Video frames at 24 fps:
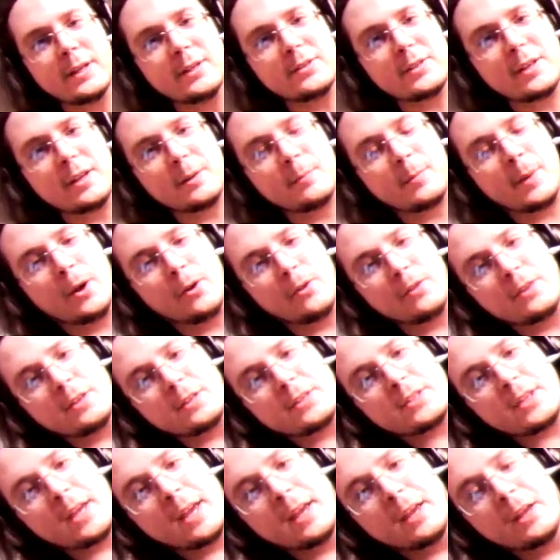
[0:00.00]
is at about
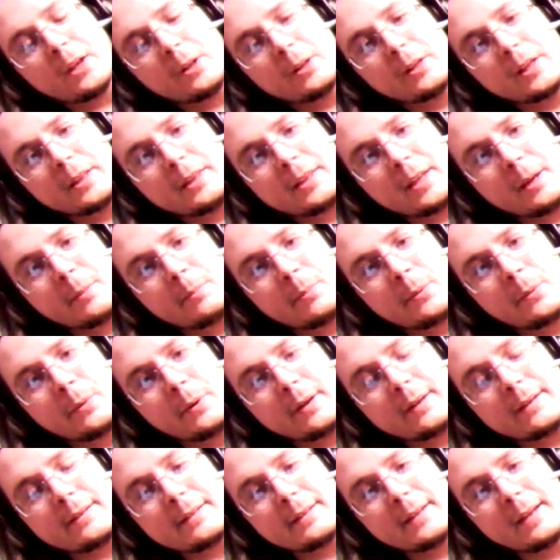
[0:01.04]
this angle at that
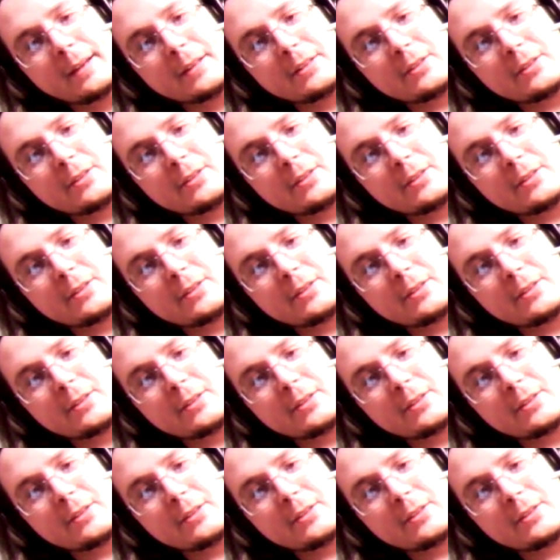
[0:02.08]
point,